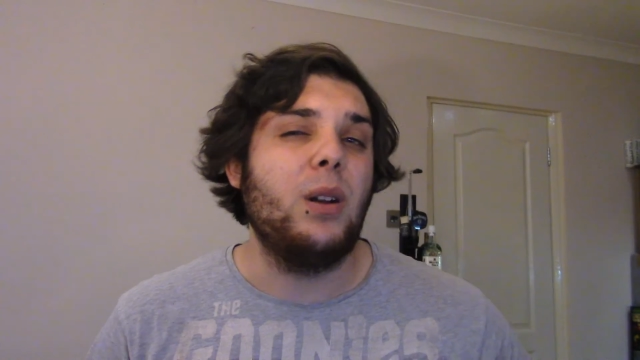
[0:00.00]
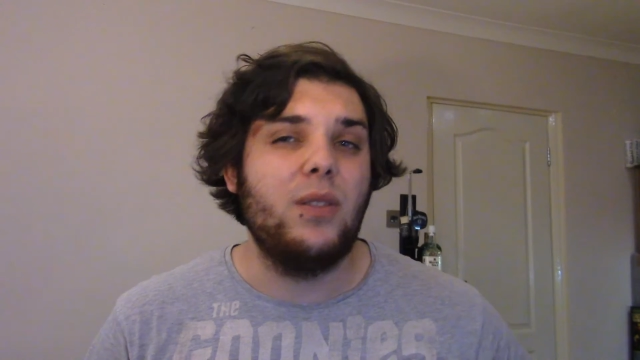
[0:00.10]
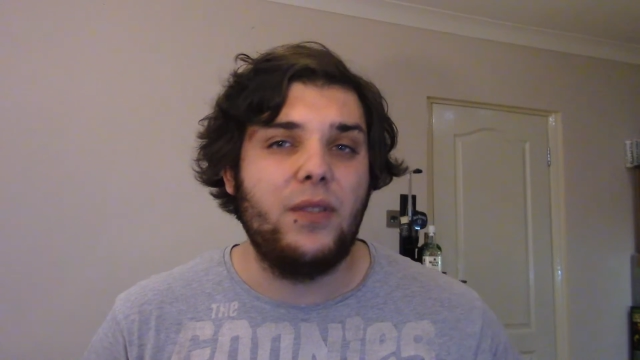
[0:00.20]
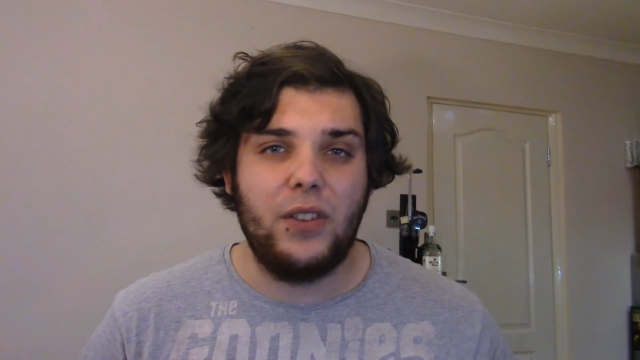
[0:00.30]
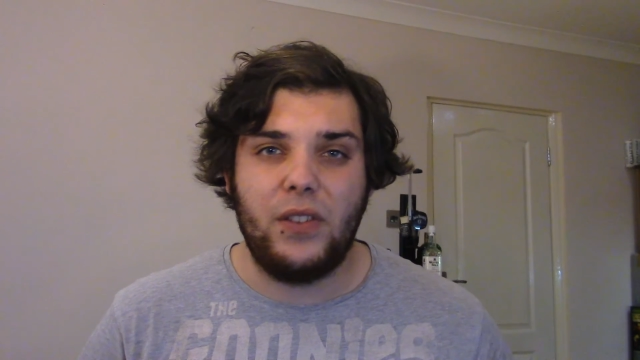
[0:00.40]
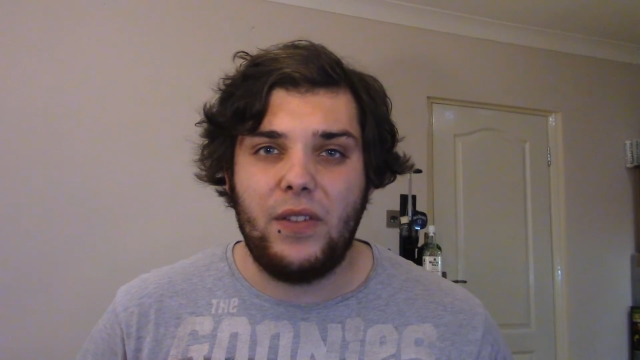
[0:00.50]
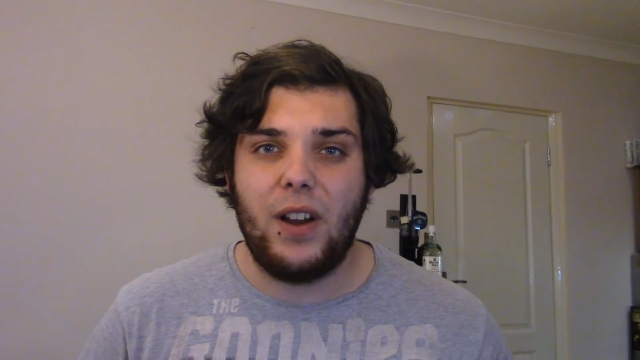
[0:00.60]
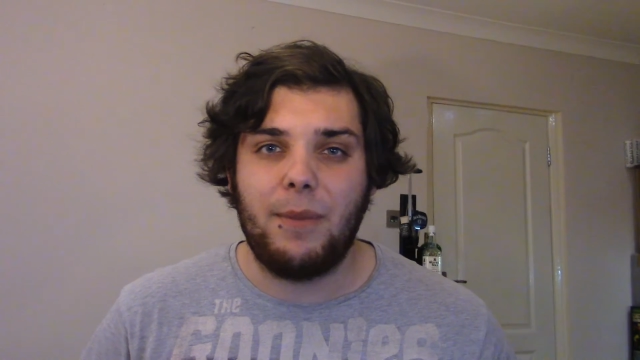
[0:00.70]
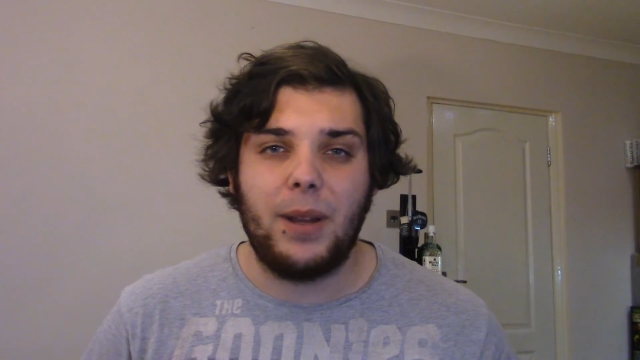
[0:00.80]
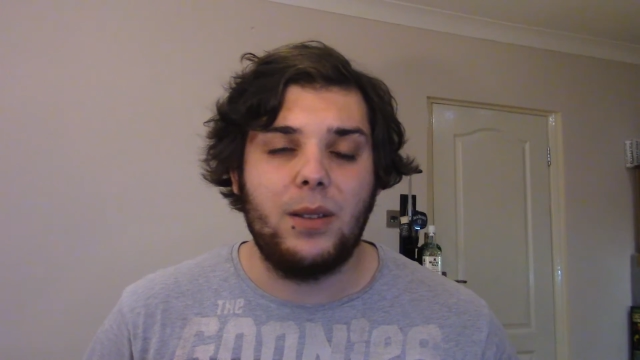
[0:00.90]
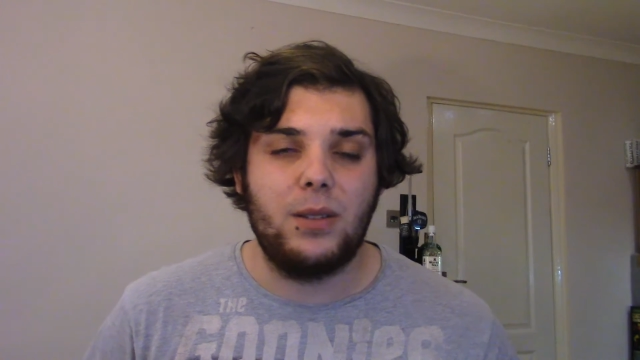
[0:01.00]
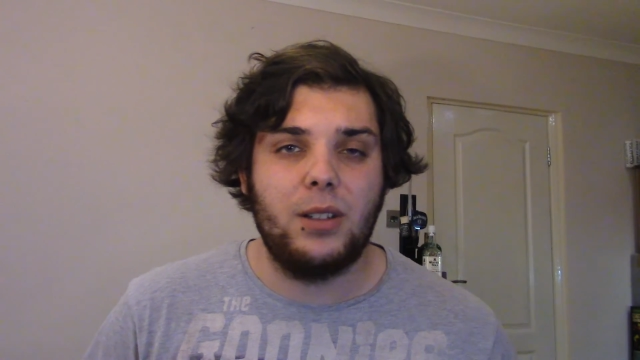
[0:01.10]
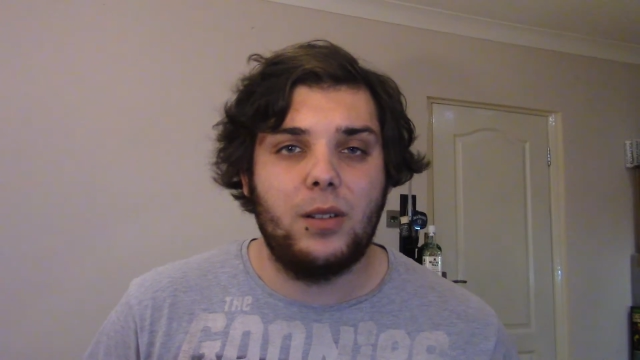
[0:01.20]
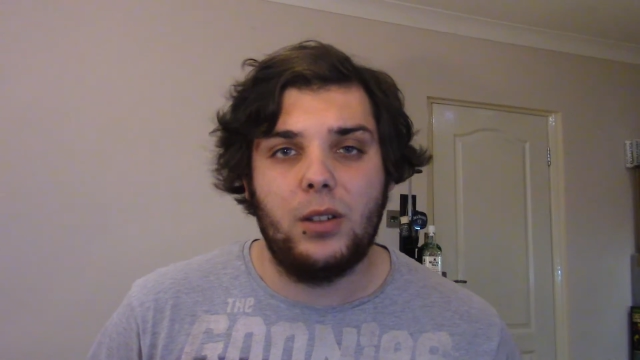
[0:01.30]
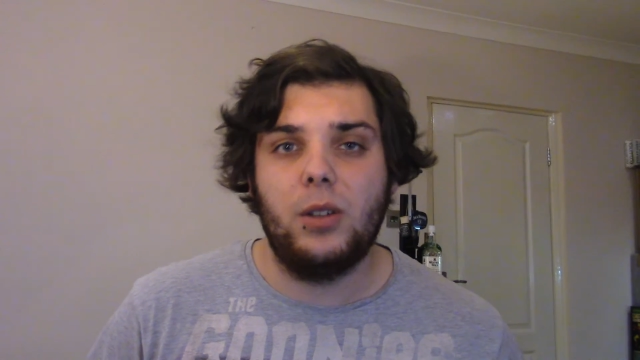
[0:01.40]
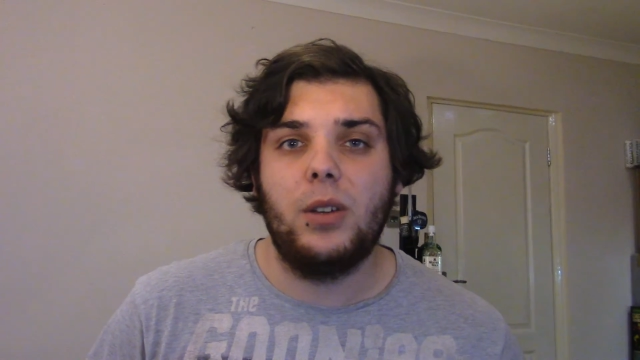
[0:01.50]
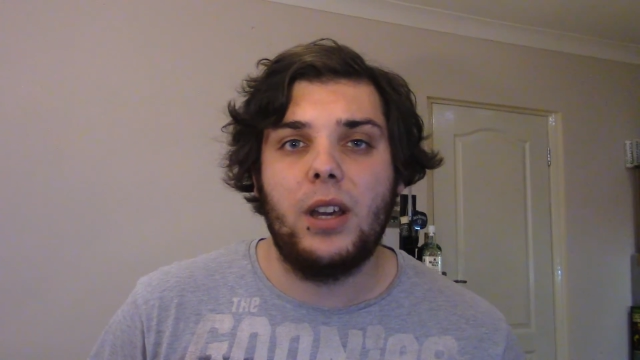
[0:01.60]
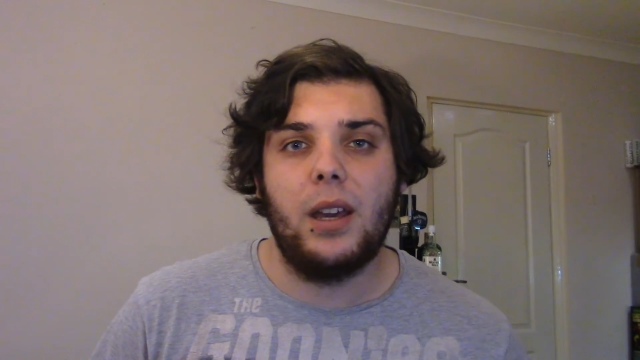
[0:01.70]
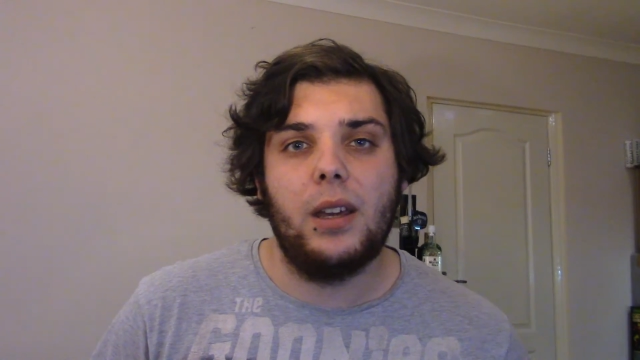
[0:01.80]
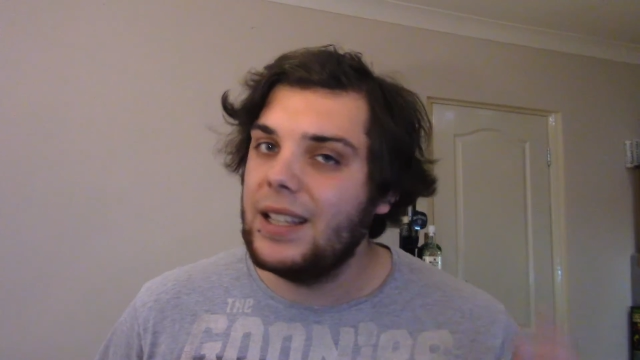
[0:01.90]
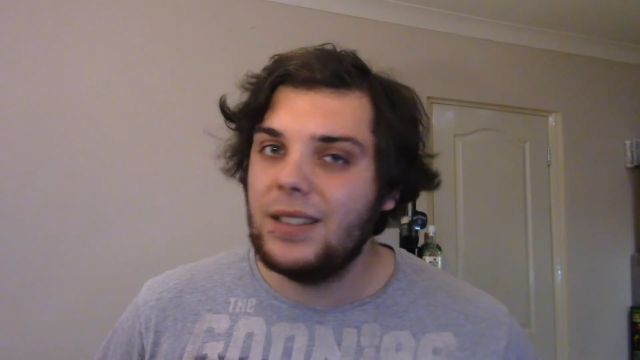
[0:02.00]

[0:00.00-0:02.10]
£55 here in the UK.